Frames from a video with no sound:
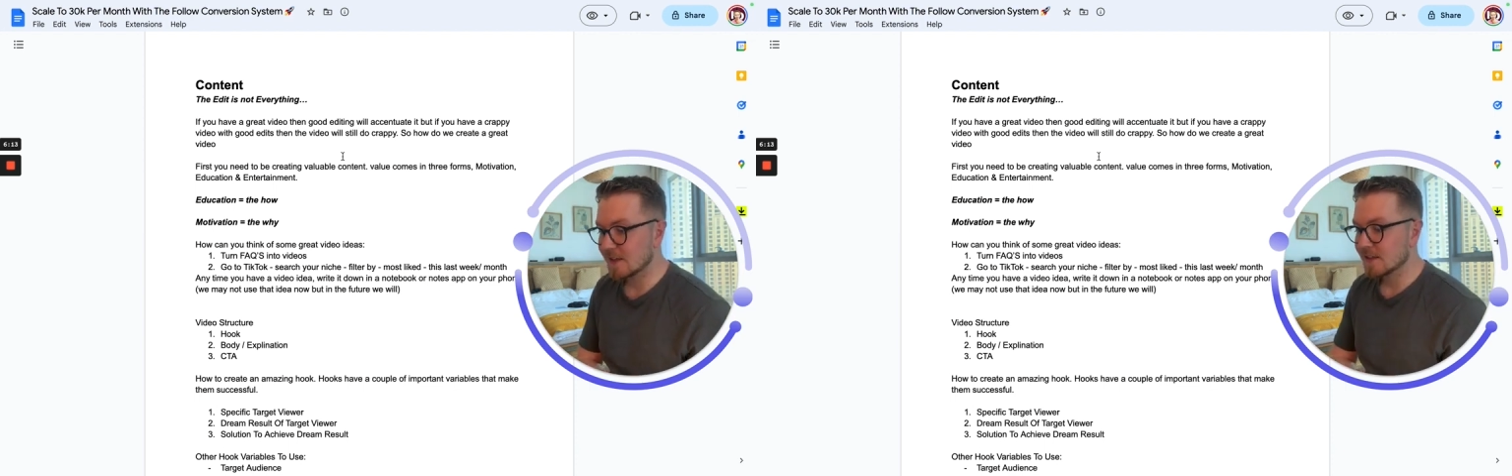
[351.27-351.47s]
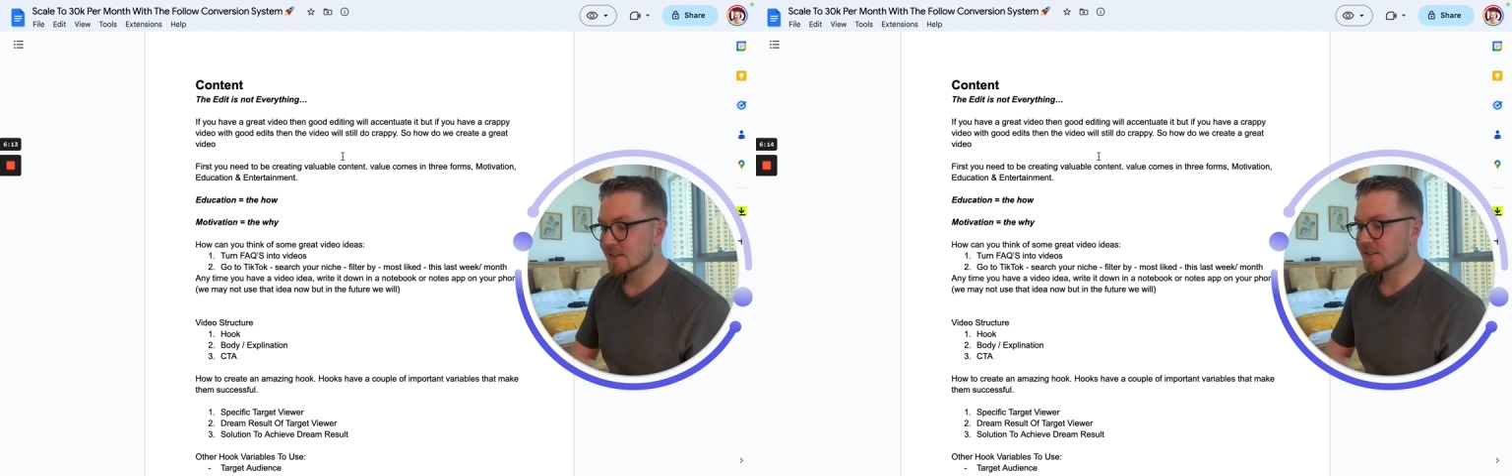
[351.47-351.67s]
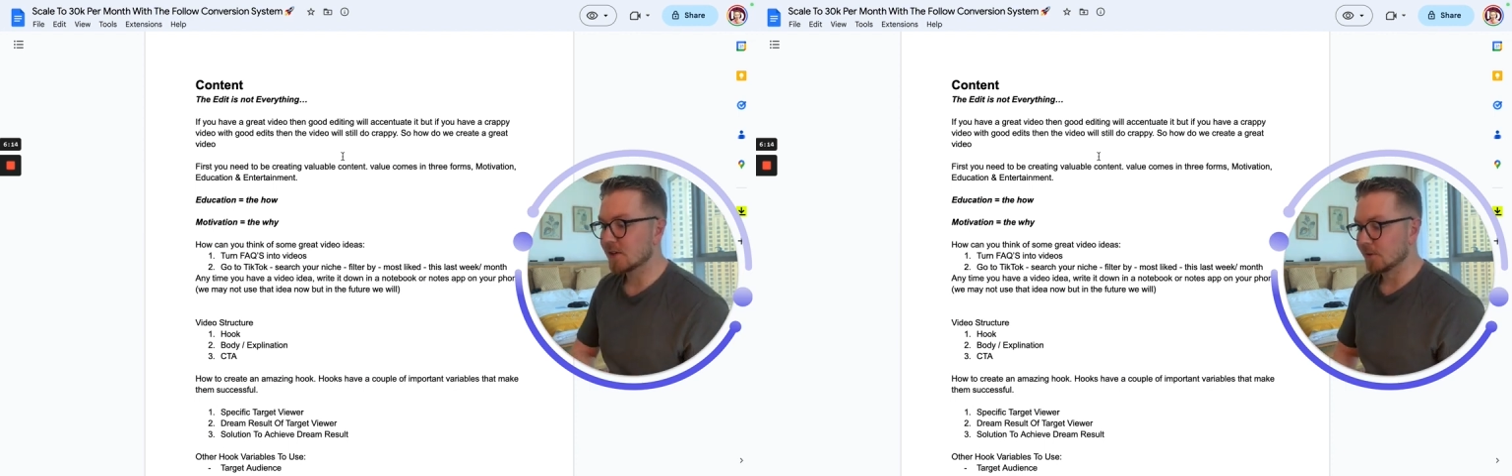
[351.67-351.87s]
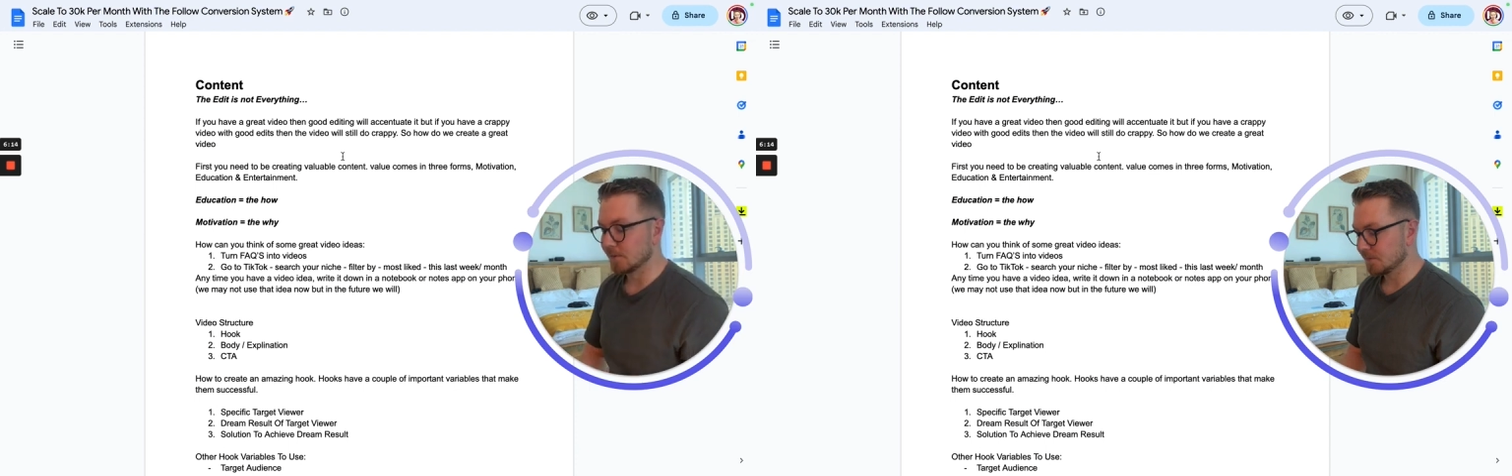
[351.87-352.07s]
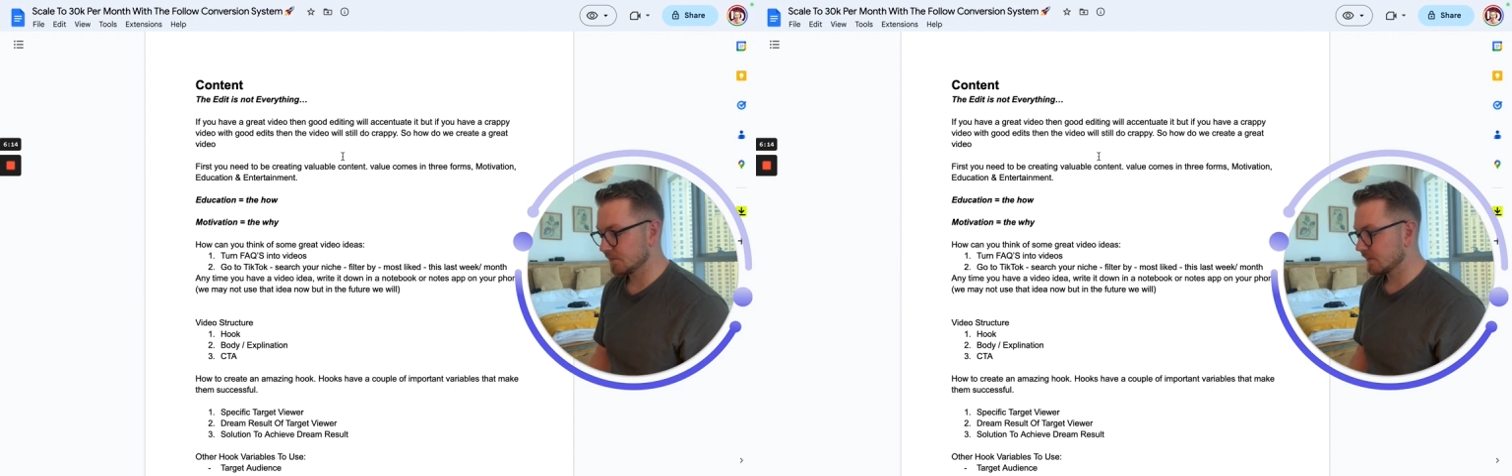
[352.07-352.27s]
So,
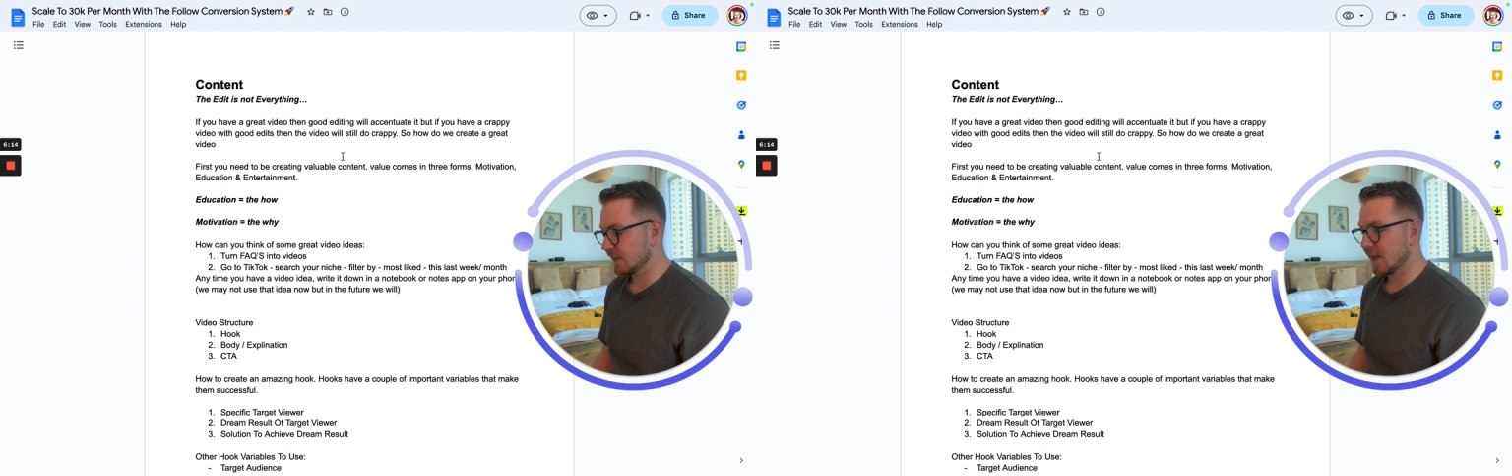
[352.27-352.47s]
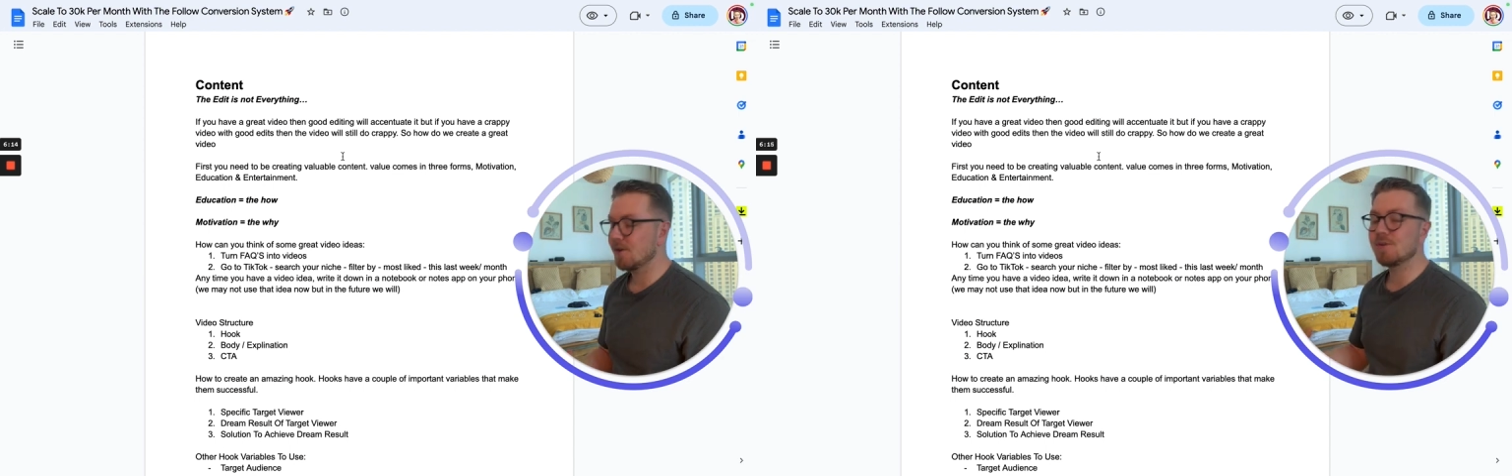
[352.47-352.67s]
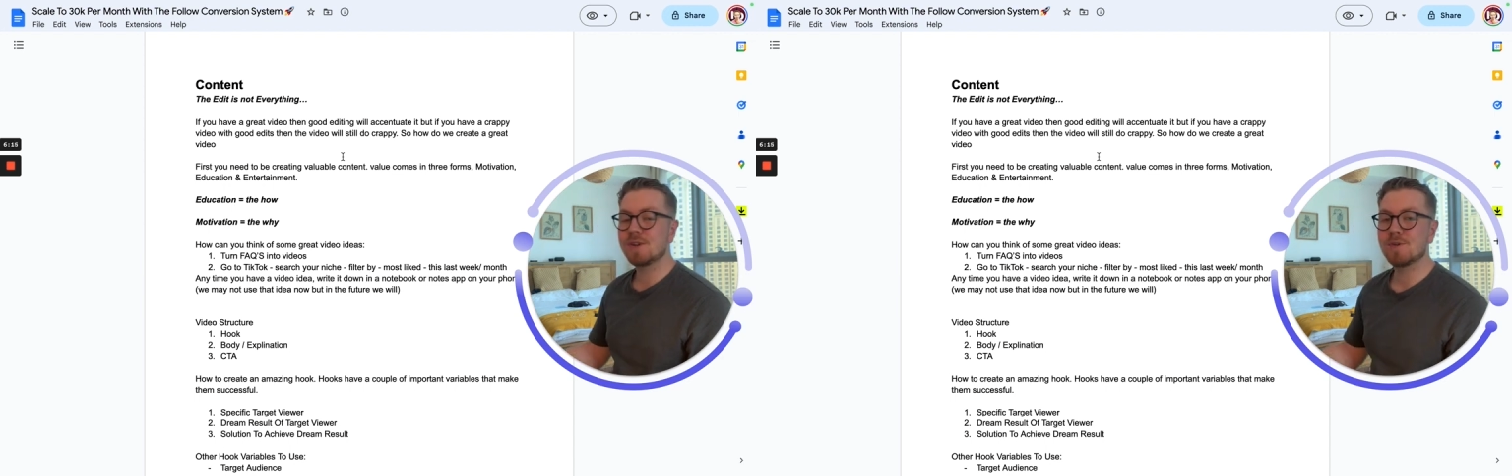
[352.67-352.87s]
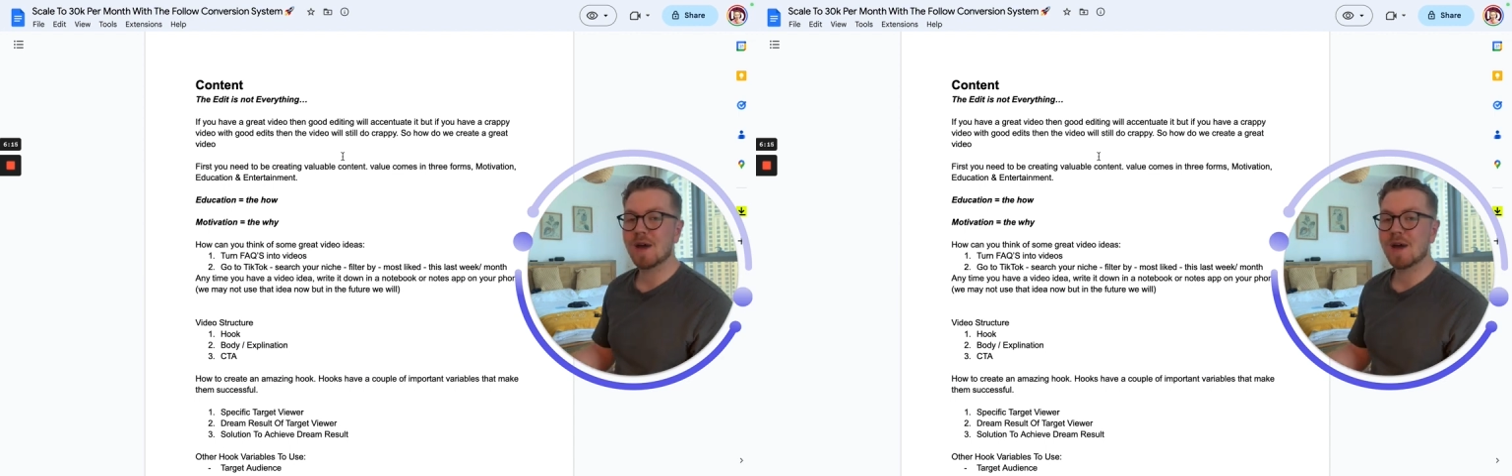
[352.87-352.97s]
how do you